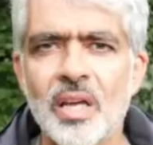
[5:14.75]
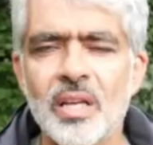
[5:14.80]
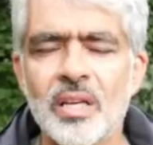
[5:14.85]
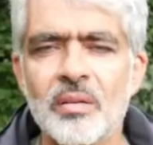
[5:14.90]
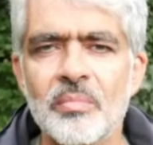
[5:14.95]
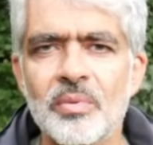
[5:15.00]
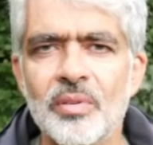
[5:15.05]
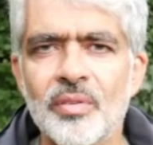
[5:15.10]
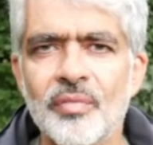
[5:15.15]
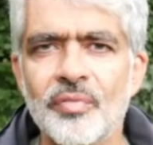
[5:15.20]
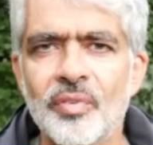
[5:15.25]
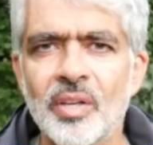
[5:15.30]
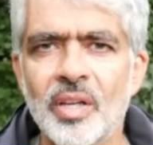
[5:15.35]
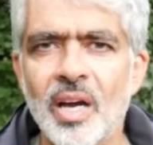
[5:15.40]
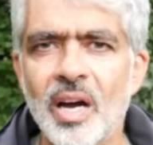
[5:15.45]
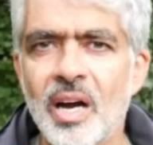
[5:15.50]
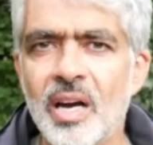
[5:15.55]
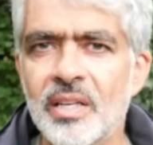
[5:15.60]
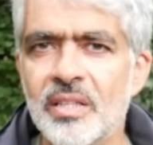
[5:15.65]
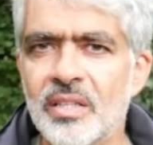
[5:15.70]
and beautiful
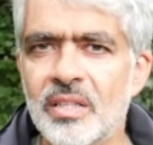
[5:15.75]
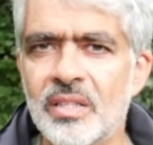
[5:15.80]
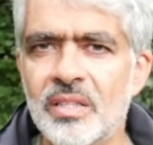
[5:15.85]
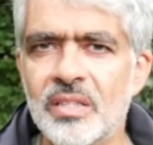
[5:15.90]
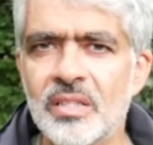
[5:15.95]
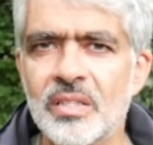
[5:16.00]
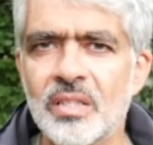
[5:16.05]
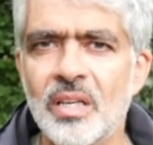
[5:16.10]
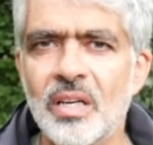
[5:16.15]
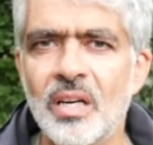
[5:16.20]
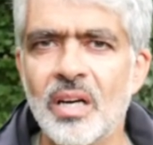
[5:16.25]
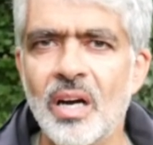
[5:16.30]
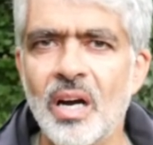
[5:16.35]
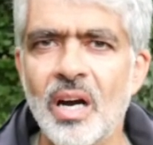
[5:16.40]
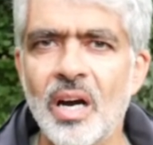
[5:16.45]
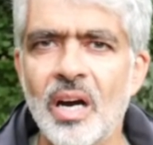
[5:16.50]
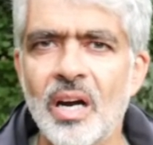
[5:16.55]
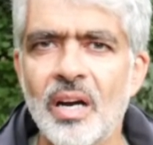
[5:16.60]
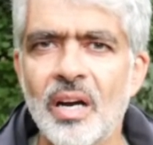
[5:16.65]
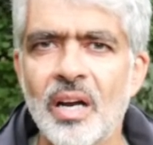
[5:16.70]
gardens
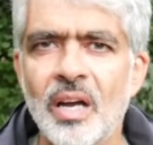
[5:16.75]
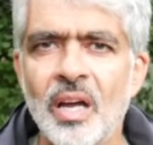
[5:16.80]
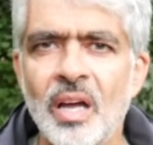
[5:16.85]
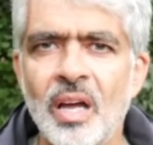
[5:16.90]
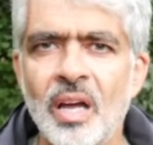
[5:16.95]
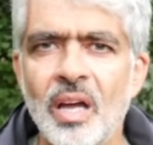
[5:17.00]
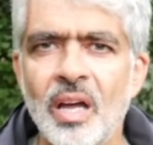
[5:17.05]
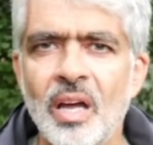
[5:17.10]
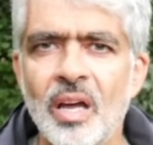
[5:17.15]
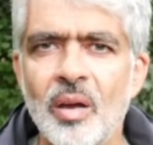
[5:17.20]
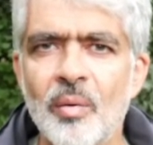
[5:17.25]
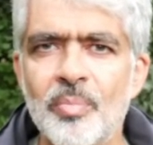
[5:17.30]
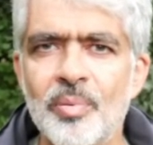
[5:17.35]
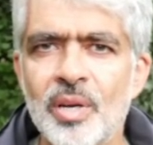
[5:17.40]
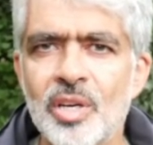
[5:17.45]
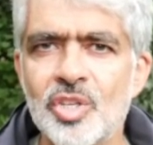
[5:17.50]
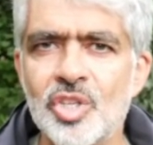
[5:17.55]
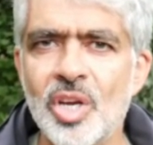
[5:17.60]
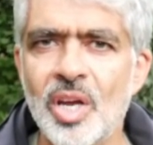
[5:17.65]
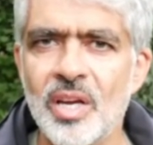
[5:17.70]
are
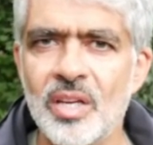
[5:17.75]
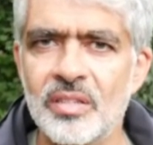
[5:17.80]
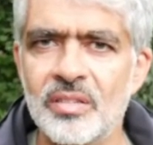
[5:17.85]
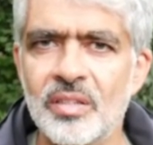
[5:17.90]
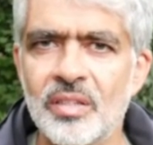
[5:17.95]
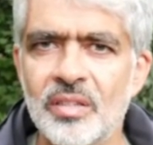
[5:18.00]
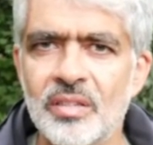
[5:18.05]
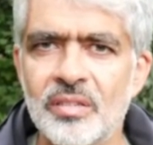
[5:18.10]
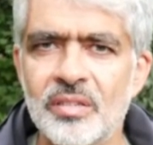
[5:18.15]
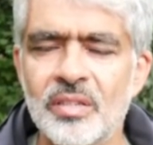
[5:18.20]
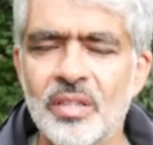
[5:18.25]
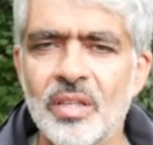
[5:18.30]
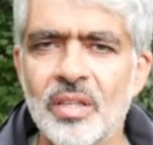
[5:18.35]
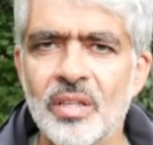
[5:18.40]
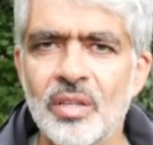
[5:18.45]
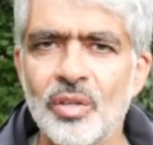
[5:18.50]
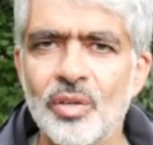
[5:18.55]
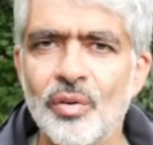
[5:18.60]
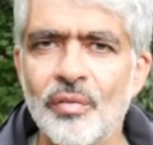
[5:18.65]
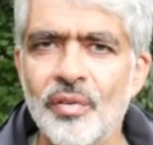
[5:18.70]
appreciated
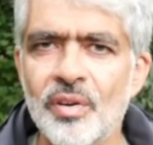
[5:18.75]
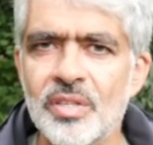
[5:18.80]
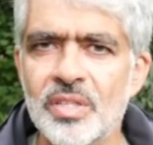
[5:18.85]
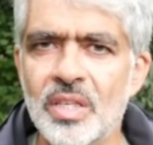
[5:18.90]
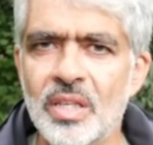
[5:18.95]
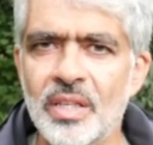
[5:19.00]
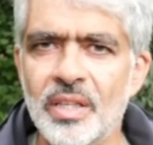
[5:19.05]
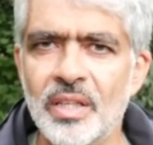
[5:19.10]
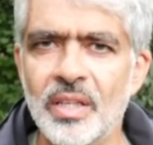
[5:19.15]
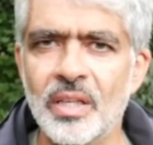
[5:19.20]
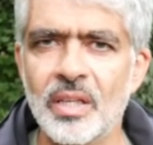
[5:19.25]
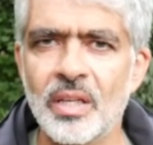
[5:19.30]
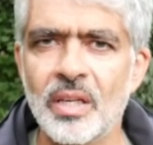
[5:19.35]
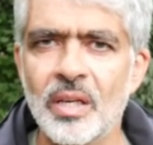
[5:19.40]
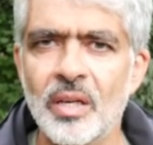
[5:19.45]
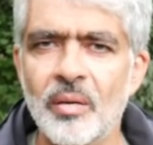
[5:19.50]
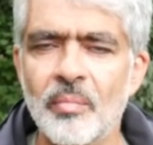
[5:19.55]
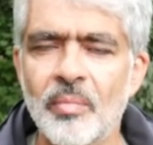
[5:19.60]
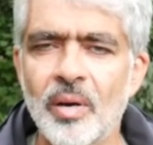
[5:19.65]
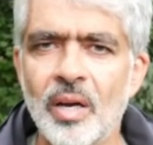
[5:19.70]
universally
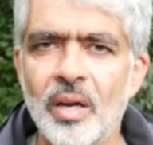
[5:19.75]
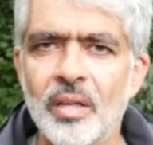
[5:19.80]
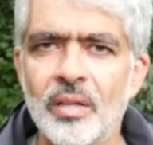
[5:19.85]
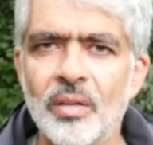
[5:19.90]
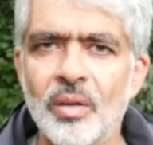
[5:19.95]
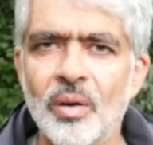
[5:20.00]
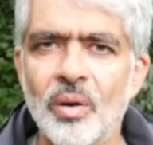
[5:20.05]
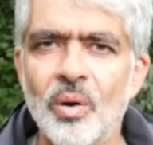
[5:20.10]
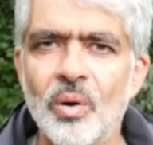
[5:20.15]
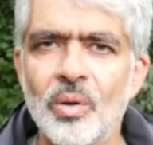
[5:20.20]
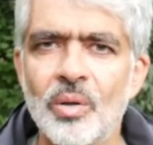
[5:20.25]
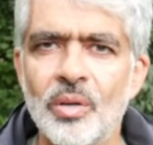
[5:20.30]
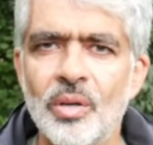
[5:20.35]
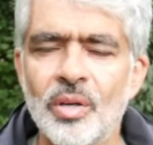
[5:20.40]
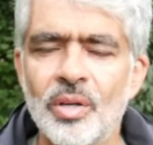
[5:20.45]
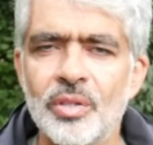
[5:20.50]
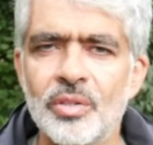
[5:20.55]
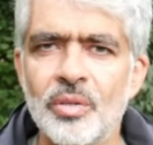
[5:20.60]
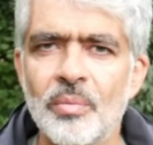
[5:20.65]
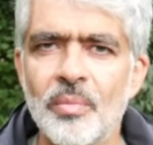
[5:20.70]
by the whole
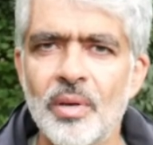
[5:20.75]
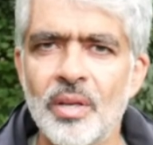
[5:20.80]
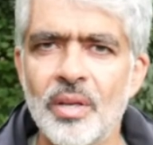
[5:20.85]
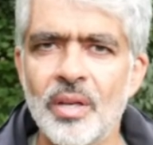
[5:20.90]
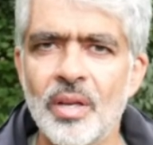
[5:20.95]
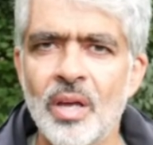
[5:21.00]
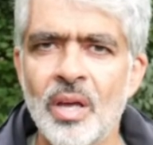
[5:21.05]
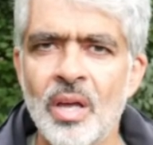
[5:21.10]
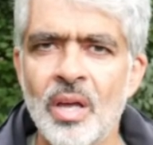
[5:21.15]
human